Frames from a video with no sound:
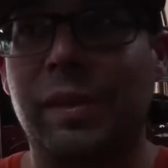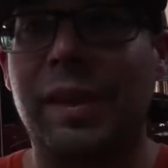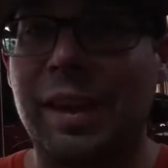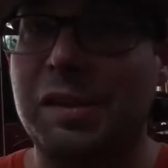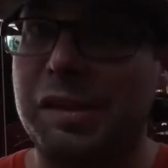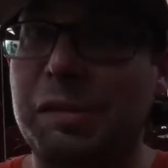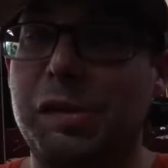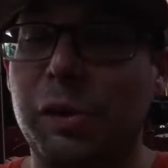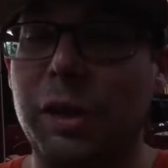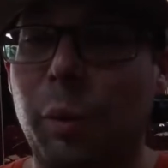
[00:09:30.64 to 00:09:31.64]
stuff's still
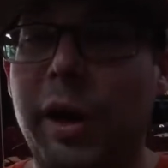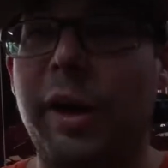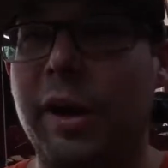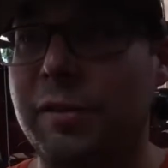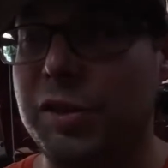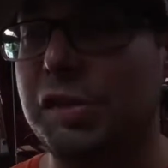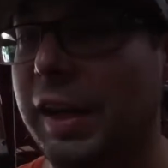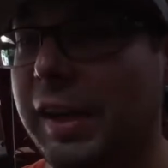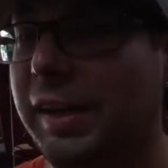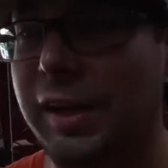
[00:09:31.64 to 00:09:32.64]
going to wear. And just
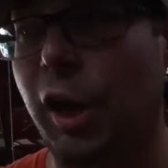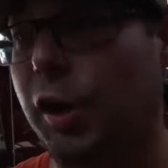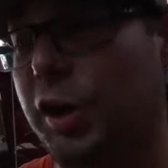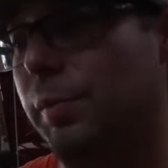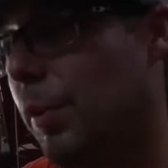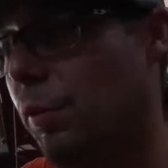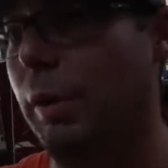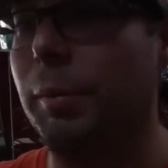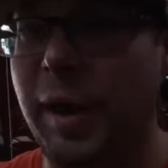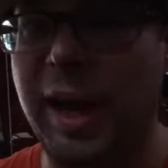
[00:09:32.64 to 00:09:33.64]
like, you know, like a rubber
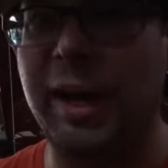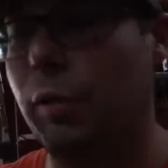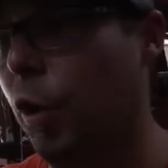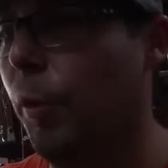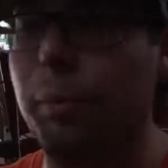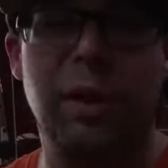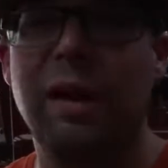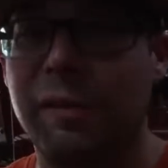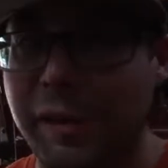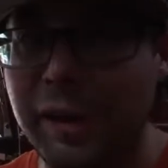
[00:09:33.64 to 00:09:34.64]
band, a rope,
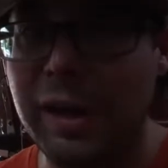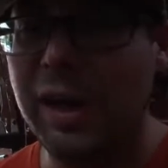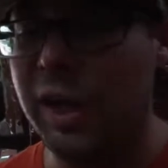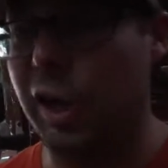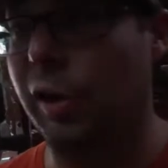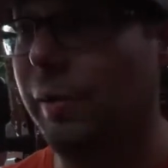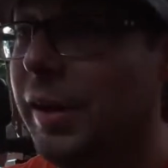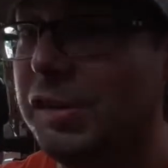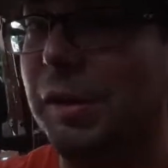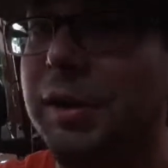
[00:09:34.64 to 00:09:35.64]
whatever, you know,
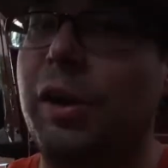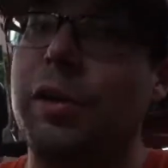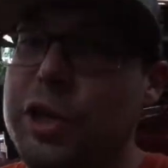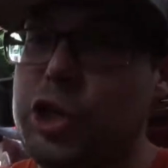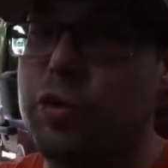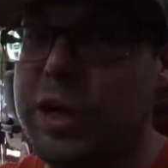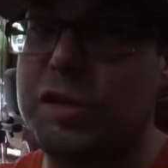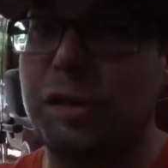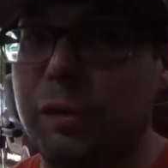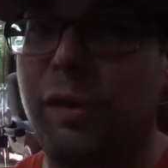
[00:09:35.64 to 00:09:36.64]
something can only stretch
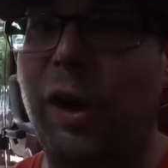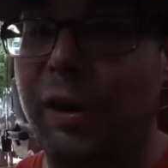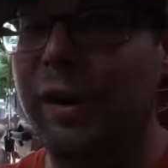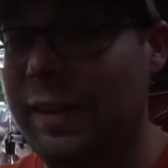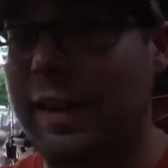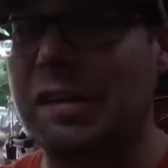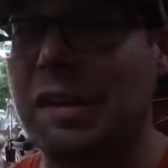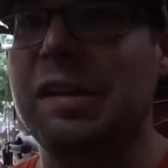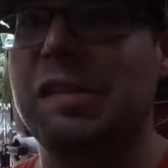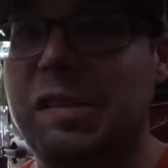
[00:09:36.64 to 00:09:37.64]
so far, and then it's going
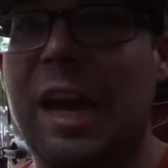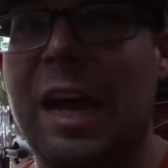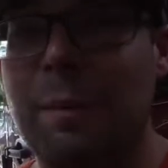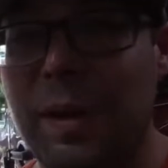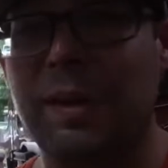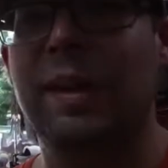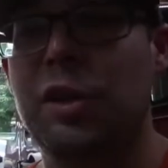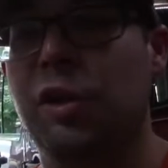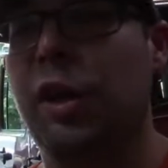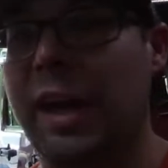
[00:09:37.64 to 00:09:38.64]
to snap, and then you're
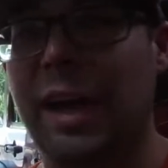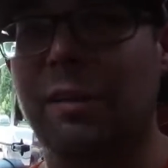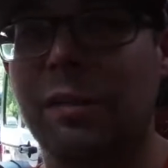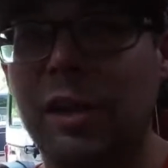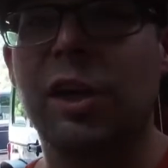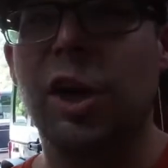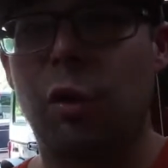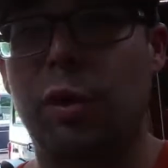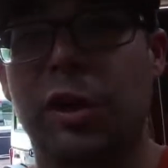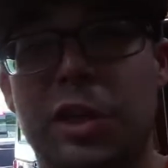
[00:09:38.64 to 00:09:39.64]
going to have
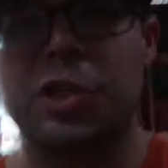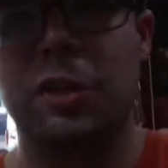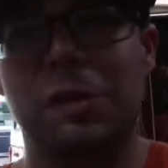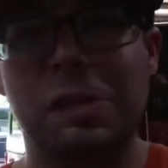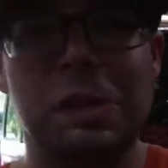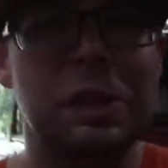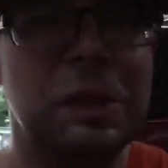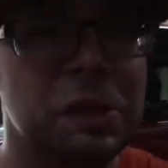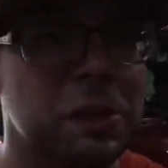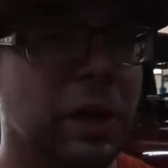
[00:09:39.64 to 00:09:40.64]
real issues.
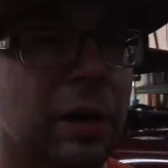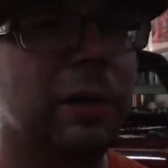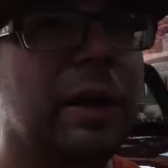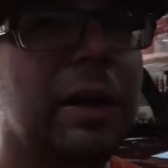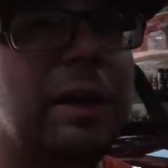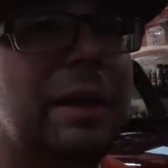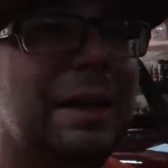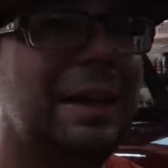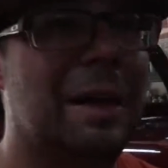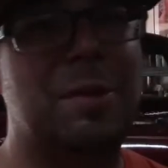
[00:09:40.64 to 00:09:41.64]
So
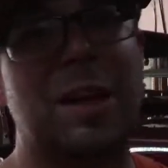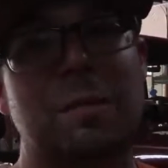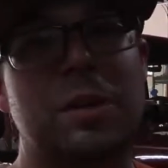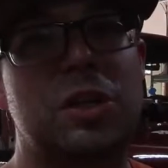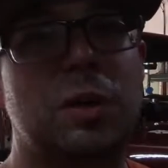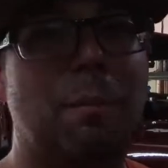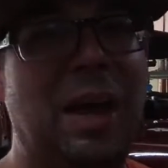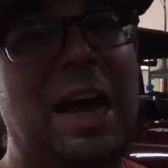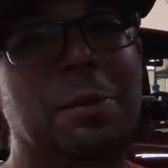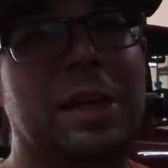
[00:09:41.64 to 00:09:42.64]
I'm done
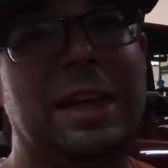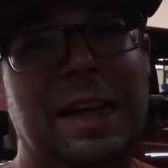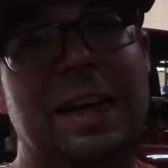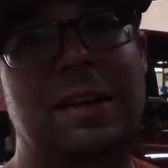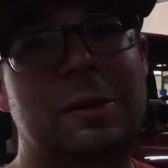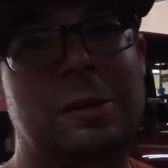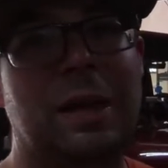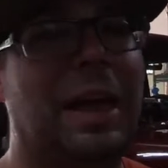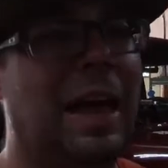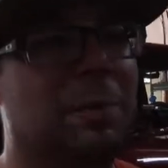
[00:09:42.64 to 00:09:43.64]
babbling now.
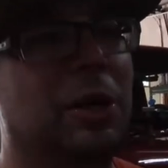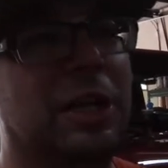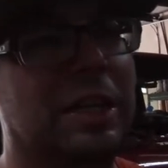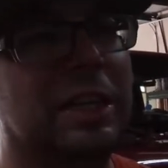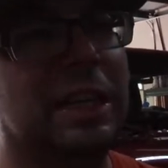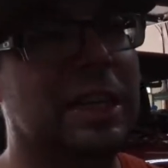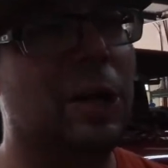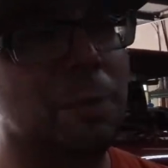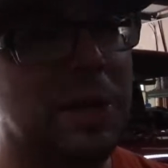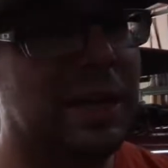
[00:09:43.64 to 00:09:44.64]
I'm going to
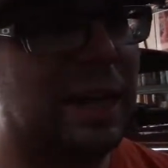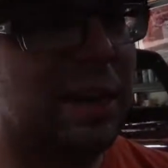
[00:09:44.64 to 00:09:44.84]
help Nick out